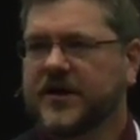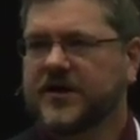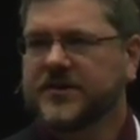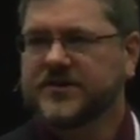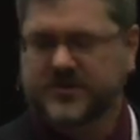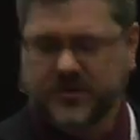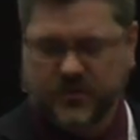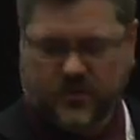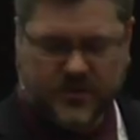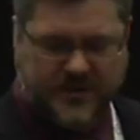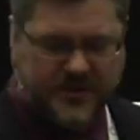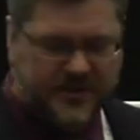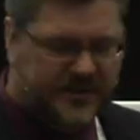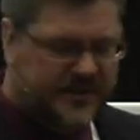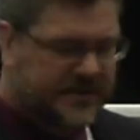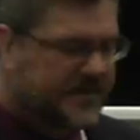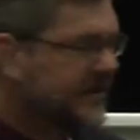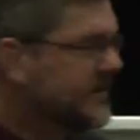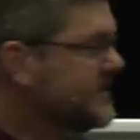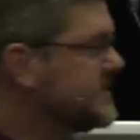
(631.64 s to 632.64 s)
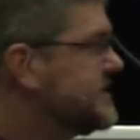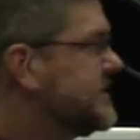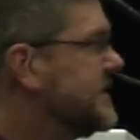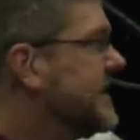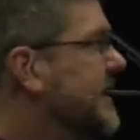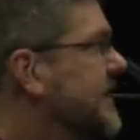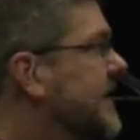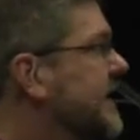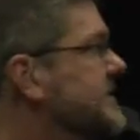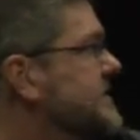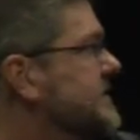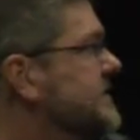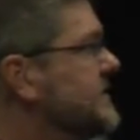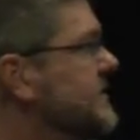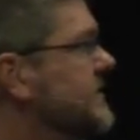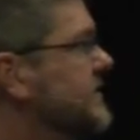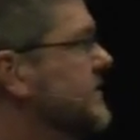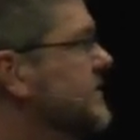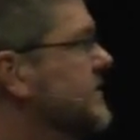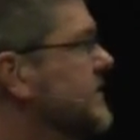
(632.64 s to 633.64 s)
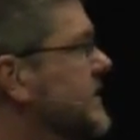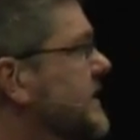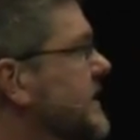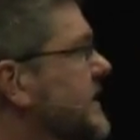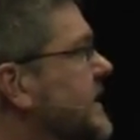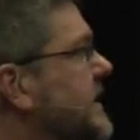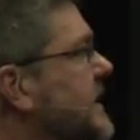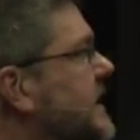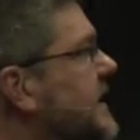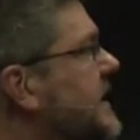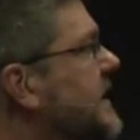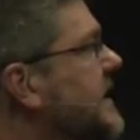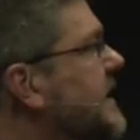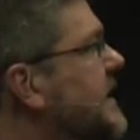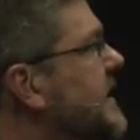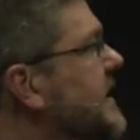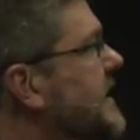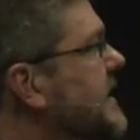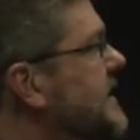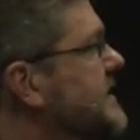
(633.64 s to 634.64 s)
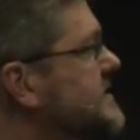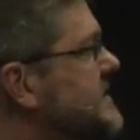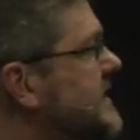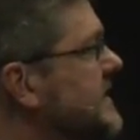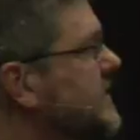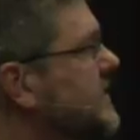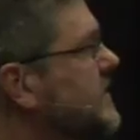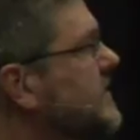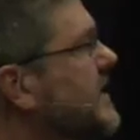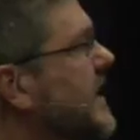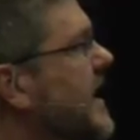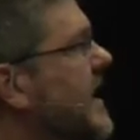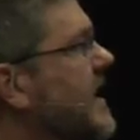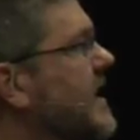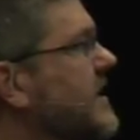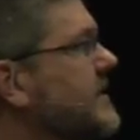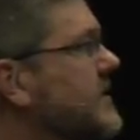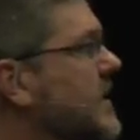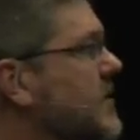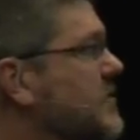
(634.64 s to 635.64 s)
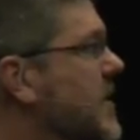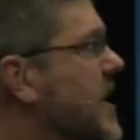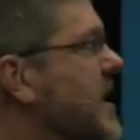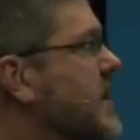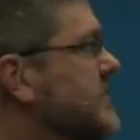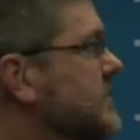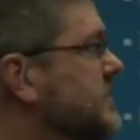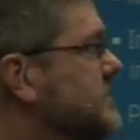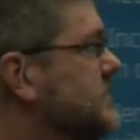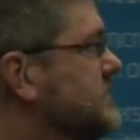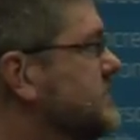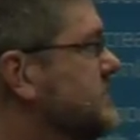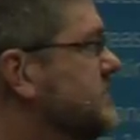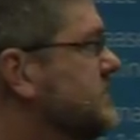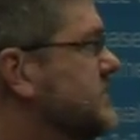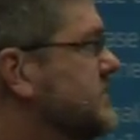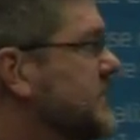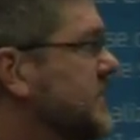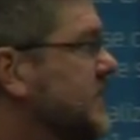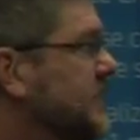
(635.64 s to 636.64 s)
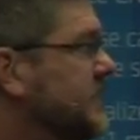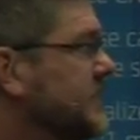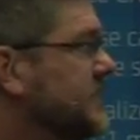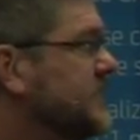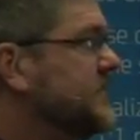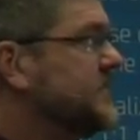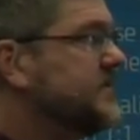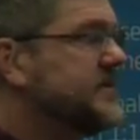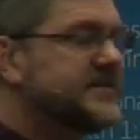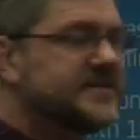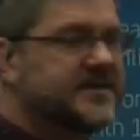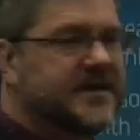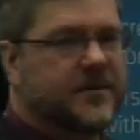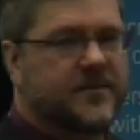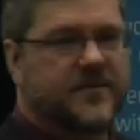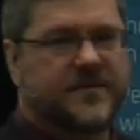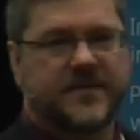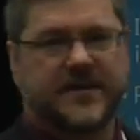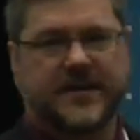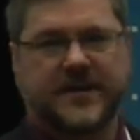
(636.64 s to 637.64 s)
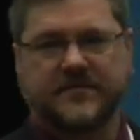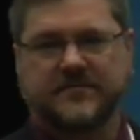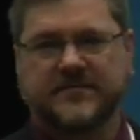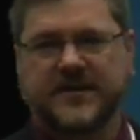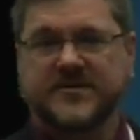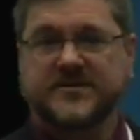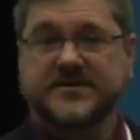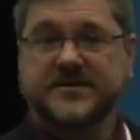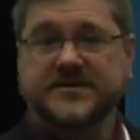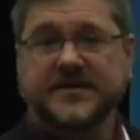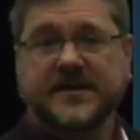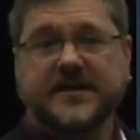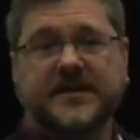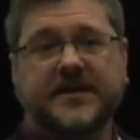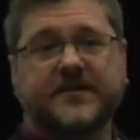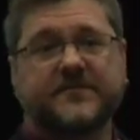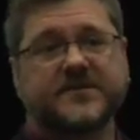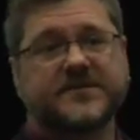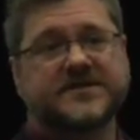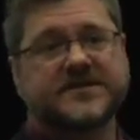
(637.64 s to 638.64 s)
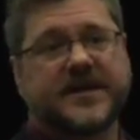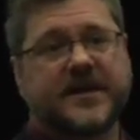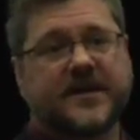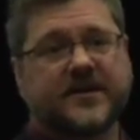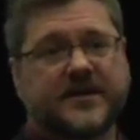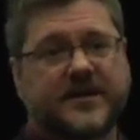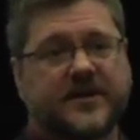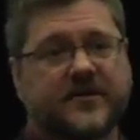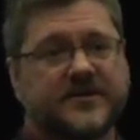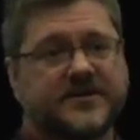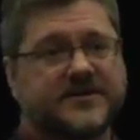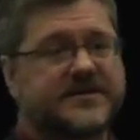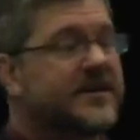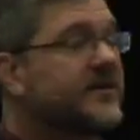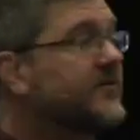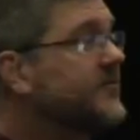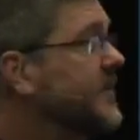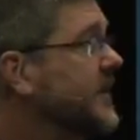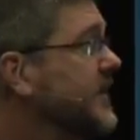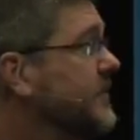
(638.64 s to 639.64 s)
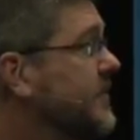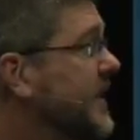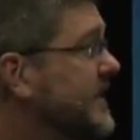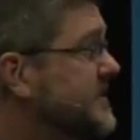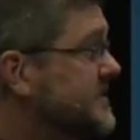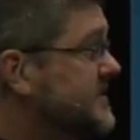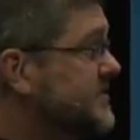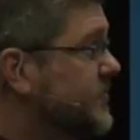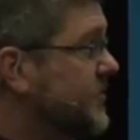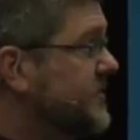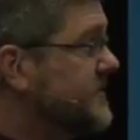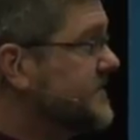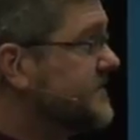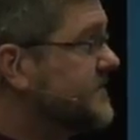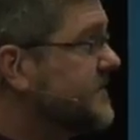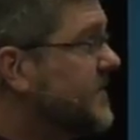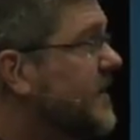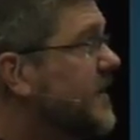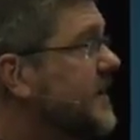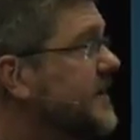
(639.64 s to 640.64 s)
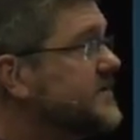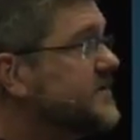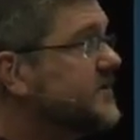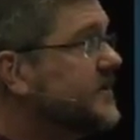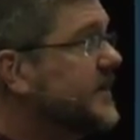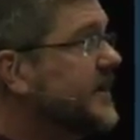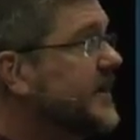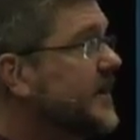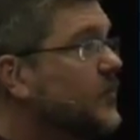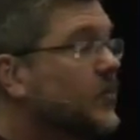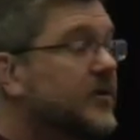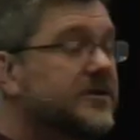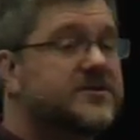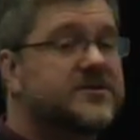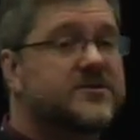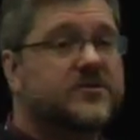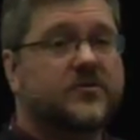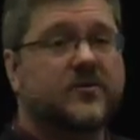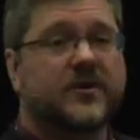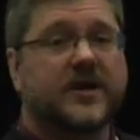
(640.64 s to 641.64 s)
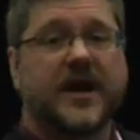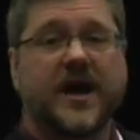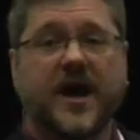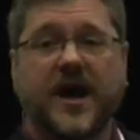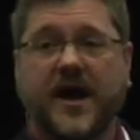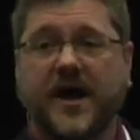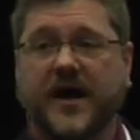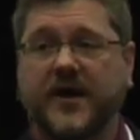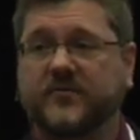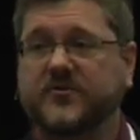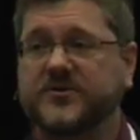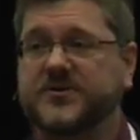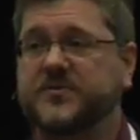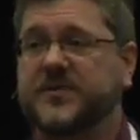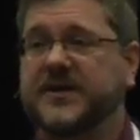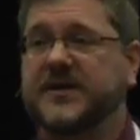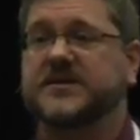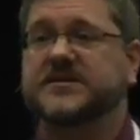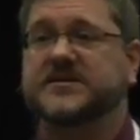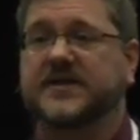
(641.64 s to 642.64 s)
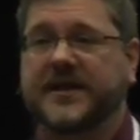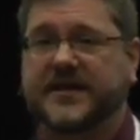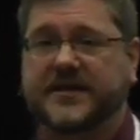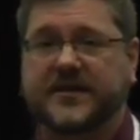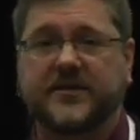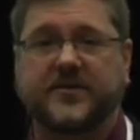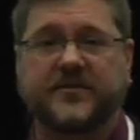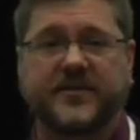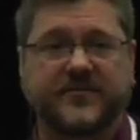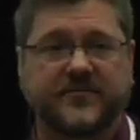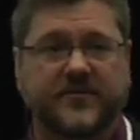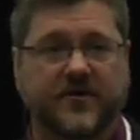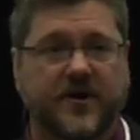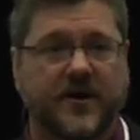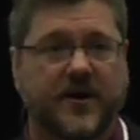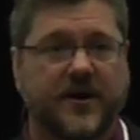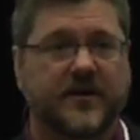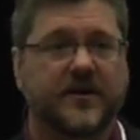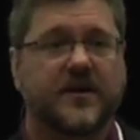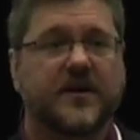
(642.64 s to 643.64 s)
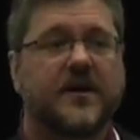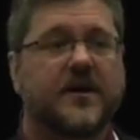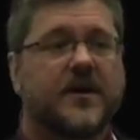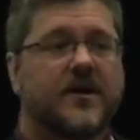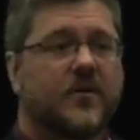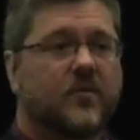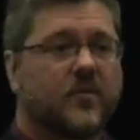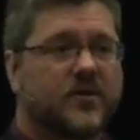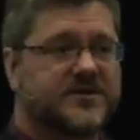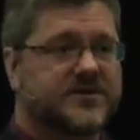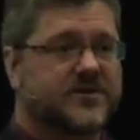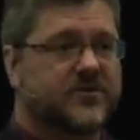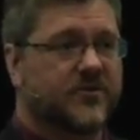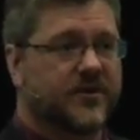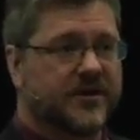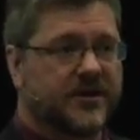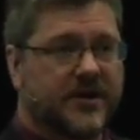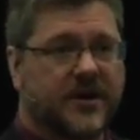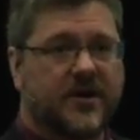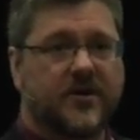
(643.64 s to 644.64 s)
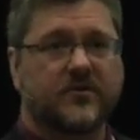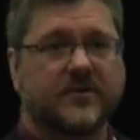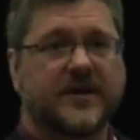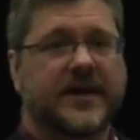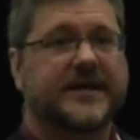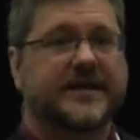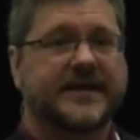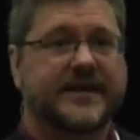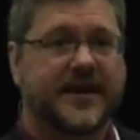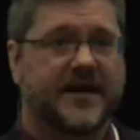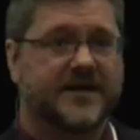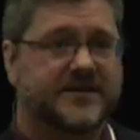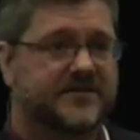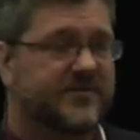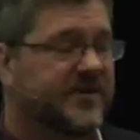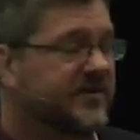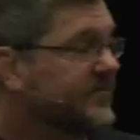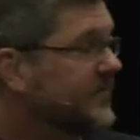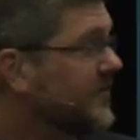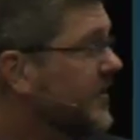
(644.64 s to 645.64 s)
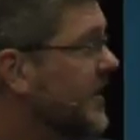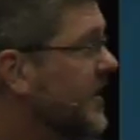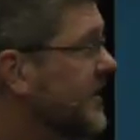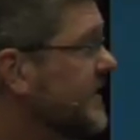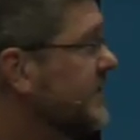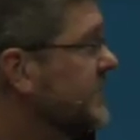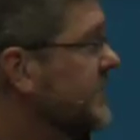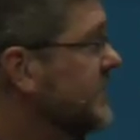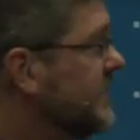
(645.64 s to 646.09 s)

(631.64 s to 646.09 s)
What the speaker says: So one of the things that I like to do is then look at a model, do the same thing. Now it's a slightly different scale here. Instead of being basis points of fraud, it's looking at what's scoring high, which means likely to be fraud, what's scoring low, likely not to be fraud.